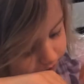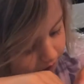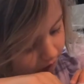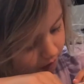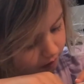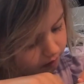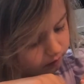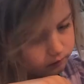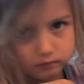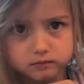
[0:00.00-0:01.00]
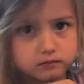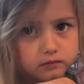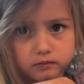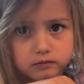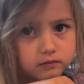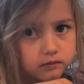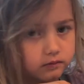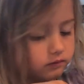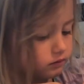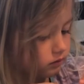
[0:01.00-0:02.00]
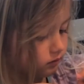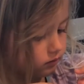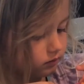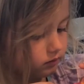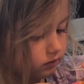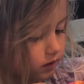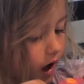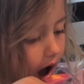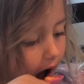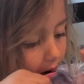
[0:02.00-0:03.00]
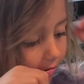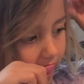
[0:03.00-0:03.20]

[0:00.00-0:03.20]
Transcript: stomach? No, not feeling it